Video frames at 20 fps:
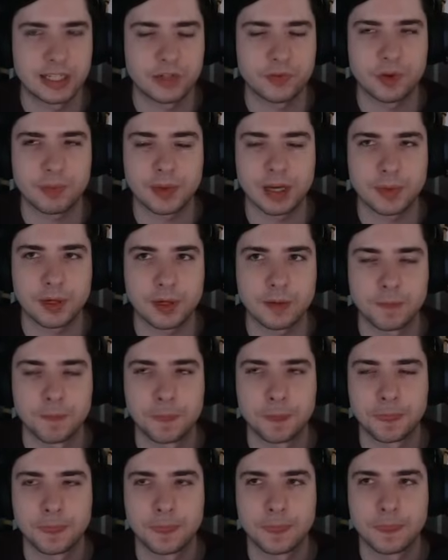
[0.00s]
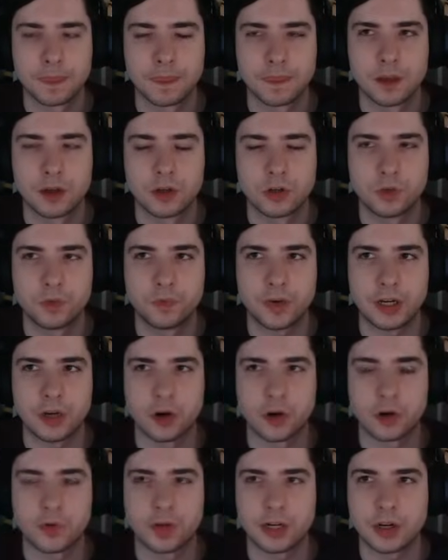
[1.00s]
maybe, to find out
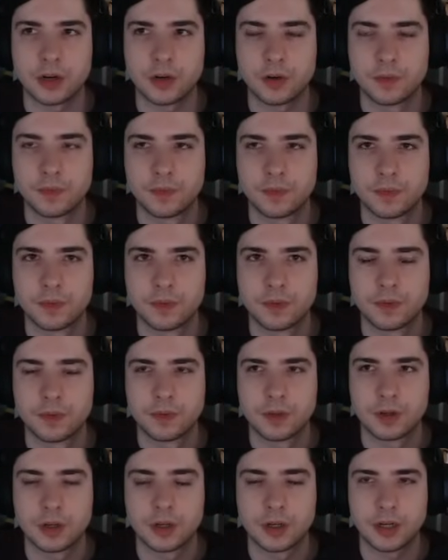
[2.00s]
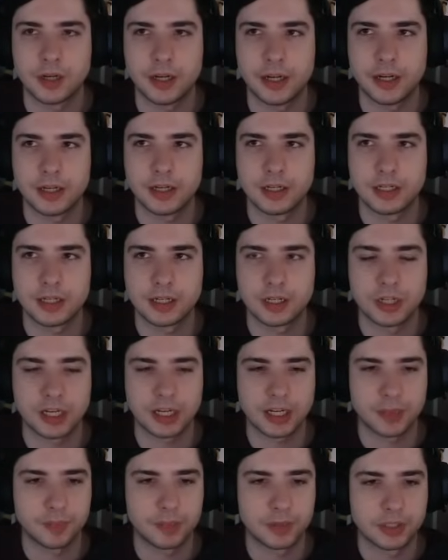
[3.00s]
right now, and check a
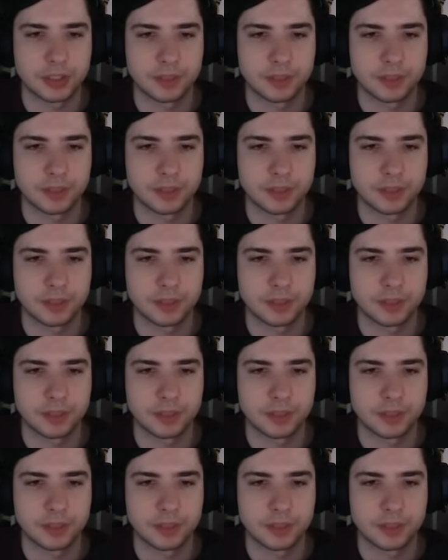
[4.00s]
bit.